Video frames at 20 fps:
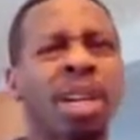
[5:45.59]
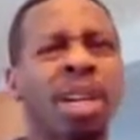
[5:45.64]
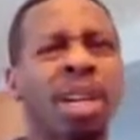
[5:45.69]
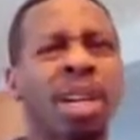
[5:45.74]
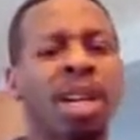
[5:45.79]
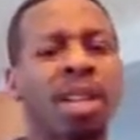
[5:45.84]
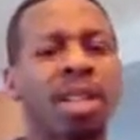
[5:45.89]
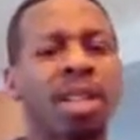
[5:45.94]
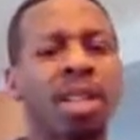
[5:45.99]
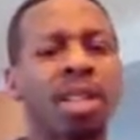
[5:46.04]

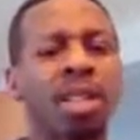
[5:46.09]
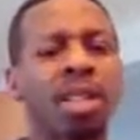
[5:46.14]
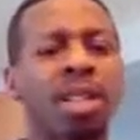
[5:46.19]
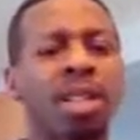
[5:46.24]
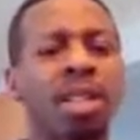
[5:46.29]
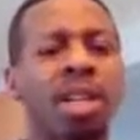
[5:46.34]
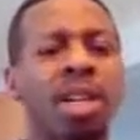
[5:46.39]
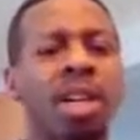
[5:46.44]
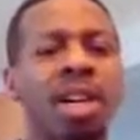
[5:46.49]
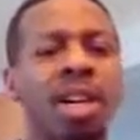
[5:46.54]

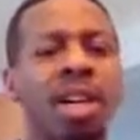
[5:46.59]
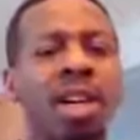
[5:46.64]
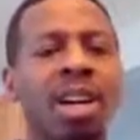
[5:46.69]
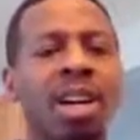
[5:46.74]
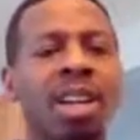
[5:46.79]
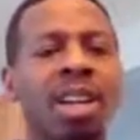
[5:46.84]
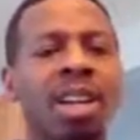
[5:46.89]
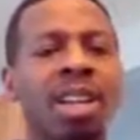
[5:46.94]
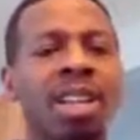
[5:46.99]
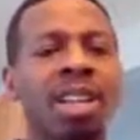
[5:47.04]
because
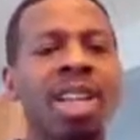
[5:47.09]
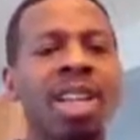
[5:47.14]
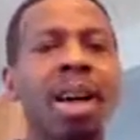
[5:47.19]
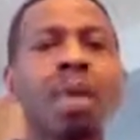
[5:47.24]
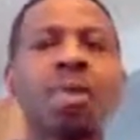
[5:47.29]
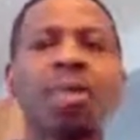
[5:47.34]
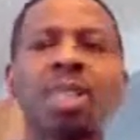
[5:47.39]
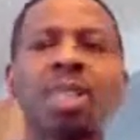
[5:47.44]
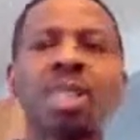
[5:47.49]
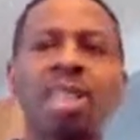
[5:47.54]

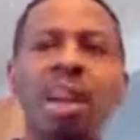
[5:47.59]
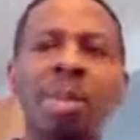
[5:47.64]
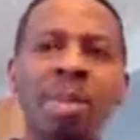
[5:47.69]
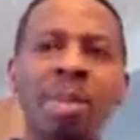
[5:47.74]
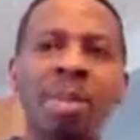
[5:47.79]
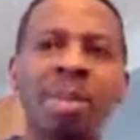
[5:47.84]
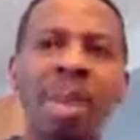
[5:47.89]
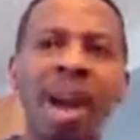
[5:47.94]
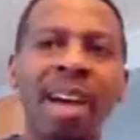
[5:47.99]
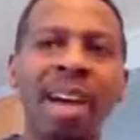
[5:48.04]
that will set
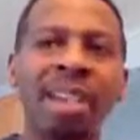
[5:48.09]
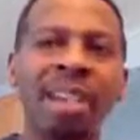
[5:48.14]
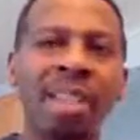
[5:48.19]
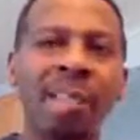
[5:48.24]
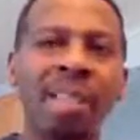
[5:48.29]
me back.